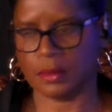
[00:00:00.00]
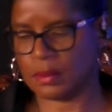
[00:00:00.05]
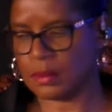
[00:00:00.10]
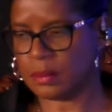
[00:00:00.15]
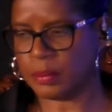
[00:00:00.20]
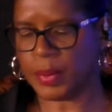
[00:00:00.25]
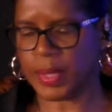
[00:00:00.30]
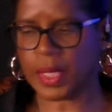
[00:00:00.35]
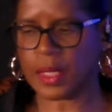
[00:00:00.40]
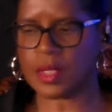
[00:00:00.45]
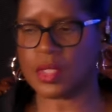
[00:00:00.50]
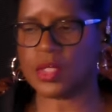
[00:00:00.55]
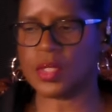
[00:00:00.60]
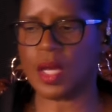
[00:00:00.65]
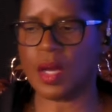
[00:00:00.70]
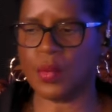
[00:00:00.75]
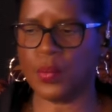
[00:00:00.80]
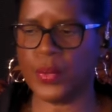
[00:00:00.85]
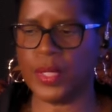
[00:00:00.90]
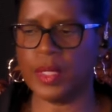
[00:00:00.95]
Because
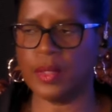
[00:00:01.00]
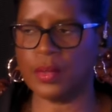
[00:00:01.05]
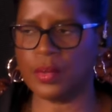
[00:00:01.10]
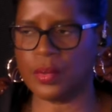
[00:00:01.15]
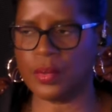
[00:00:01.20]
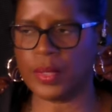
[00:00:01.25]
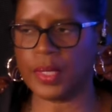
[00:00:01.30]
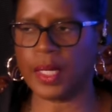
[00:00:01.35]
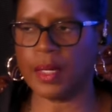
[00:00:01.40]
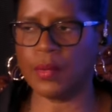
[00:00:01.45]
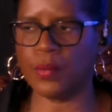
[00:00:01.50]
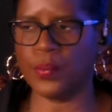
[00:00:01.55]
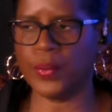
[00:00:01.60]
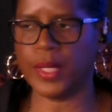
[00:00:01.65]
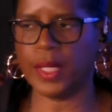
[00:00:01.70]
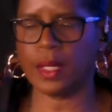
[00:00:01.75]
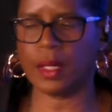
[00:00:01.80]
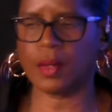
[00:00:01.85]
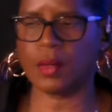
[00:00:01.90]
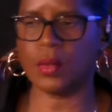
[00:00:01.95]
now we know that
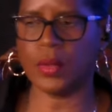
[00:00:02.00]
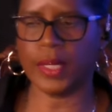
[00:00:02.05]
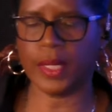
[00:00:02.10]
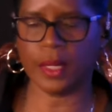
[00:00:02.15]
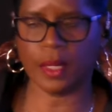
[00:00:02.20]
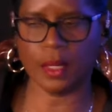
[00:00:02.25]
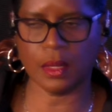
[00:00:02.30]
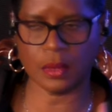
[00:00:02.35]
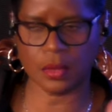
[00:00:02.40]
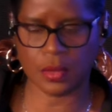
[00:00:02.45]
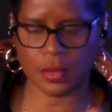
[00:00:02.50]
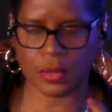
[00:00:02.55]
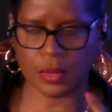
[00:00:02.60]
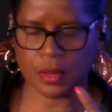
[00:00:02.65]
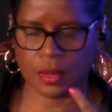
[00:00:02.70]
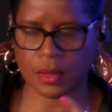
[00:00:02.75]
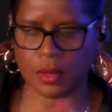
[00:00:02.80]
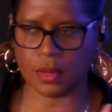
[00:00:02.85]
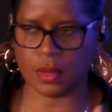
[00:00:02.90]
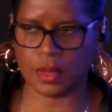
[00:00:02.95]
we are going into
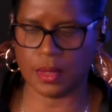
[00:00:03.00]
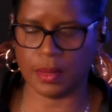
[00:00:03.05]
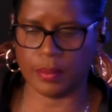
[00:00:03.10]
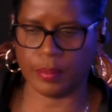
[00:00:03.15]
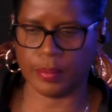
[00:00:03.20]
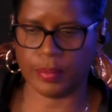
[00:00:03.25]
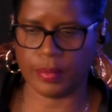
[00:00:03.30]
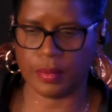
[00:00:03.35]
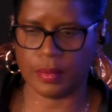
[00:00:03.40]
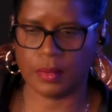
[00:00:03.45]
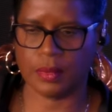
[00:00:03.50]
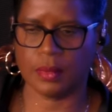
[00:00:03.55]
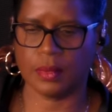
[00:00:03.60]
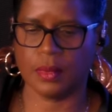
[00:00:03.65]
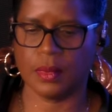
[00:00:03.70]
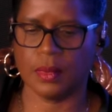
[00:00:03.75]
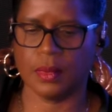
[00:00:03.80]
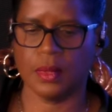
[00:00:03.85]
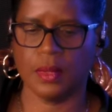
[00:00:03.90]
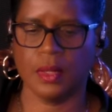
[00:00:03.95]
the deep.
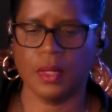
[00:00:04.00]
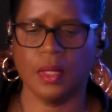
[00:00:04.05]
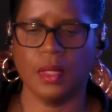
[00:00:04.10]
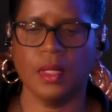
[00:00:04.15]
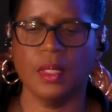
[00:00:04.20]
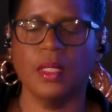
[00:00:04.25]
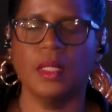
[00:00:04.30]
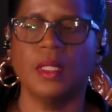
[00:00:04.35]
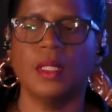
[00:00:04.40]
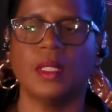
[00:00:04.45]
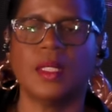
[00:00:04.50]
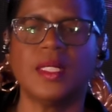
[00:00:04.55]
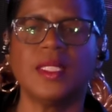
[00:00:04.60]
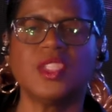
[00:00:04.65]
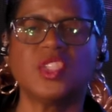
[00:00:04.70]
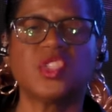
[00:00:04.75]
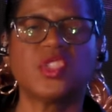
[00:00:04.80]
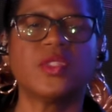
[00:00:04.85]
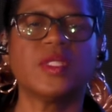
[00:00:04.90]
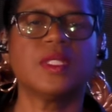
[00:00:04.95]

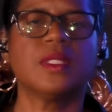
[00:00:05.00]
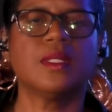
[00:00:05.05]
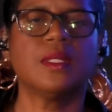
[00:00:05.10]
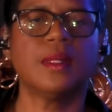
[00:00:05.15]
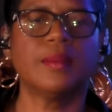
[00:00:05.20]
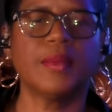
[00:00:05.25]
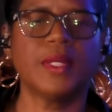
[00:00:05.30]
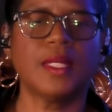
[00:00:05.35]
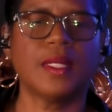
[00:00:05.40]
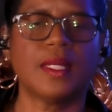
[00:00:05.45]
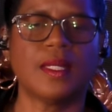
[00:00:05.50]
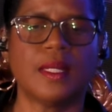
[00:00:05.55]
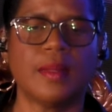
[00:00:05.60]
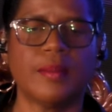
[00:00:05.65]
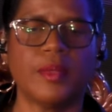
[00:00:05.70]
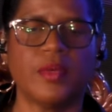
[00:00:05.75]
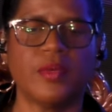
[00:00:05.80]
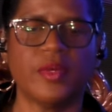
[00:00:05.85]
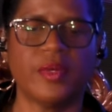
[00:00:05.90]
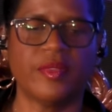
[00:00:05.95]
Let me
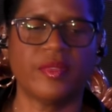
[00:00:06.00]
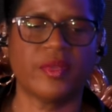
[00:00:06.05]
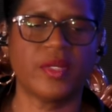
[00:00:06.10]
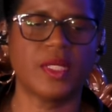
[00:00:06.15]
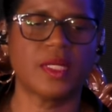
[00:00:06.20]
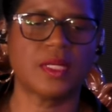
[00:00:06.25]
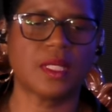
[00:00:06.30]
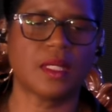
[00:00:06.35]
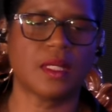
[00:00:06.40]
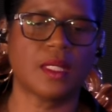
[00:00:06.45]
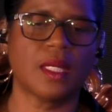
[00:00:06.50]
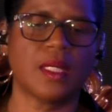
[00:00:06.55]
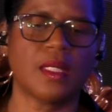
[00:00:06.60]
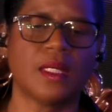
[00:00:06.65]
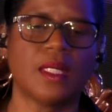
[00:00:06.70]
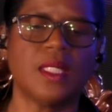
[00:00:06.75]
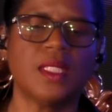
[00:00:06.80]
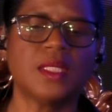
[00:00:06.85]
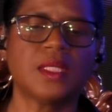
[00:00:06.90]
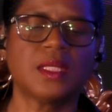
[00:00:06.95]
rephrase it
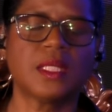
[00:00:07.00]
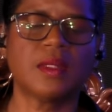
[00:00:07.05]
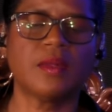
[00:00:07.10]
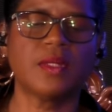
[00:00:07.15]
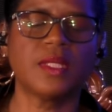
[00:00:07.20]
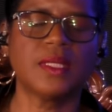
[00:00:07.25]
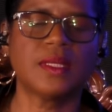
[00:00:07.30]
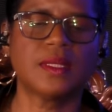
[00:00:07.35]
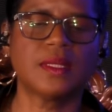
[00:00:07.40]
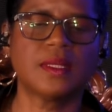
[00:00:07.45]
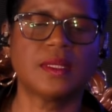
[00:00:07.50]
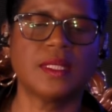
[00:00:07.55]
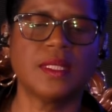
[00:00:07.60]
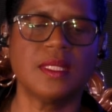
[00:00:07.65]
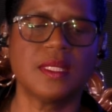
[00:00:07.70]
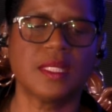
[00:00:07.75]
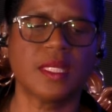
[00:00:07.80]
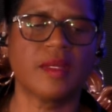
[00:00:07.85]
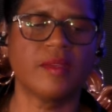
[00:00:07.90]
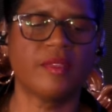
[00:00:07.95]
then. Is there a
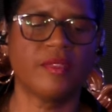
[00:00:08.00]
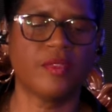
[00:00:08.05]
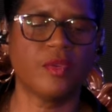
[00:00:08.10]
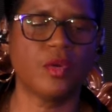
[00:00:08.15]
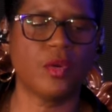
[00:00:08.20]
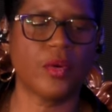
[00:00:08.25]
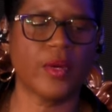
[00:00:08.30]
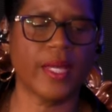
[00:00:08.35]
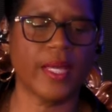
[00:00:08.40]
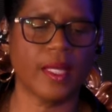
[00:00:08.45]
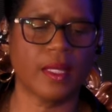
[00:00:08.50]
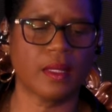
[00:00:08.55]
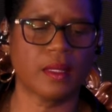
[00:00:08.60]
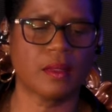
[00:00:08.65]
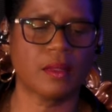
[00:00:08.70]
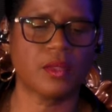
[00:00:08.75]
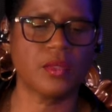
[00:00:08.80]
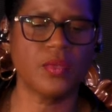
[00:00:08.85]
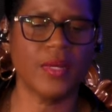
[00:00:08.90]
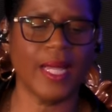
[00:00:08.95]
season for it
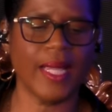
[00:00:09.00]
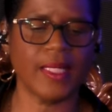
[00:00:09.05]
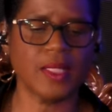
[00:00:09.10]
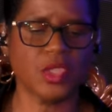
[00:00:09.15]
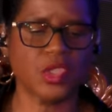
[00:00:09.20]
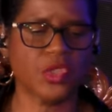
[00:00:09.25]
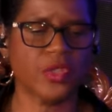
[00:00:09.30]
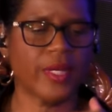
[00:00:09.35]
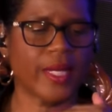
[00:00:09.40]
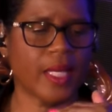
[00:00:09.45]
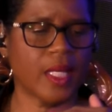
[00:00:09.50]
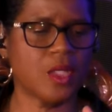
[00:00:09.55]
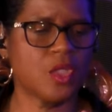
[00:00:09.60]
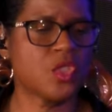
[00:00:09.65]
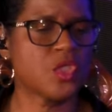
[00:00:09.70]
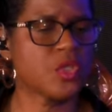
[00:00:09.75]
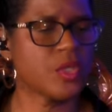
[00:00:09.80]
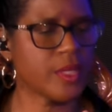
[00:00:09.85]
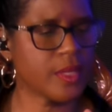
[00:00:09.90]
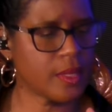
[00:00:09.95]
to enter
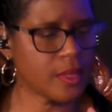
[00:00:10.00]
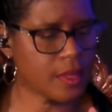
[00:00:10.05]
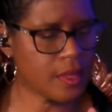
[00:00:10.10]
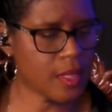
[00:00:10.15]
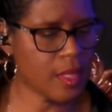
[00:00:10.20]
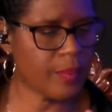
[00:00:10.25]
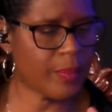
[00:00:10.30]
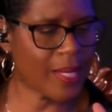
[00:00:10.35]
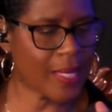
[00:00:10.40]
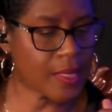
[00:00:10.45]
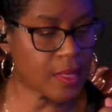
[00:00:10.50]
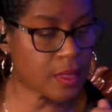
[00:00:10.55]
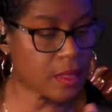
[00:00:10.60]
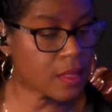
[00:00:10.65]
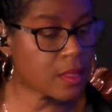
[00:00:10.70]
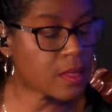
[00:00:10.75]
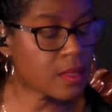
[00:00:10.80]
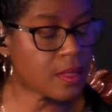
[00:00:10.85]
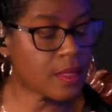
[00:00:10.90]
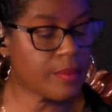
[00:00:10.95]
into the deep, as
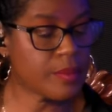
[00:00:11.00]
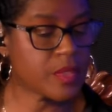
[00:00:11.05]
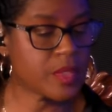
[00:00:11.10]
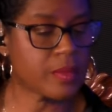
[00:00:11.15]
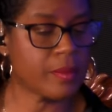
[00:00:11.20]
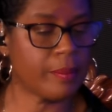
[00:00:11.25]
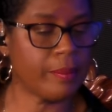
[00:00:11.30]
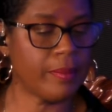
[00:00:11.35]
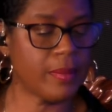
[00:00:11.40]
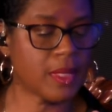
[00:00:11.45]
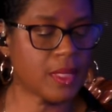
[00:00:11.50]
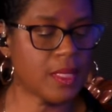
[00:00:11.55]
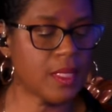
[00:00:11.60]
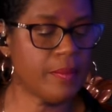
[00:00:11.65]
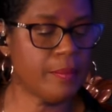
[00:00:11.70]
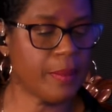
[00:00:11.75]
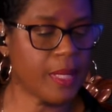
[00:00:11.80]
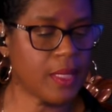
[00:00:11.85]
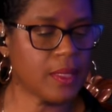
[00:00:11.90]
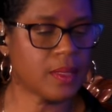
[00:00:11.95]
this theme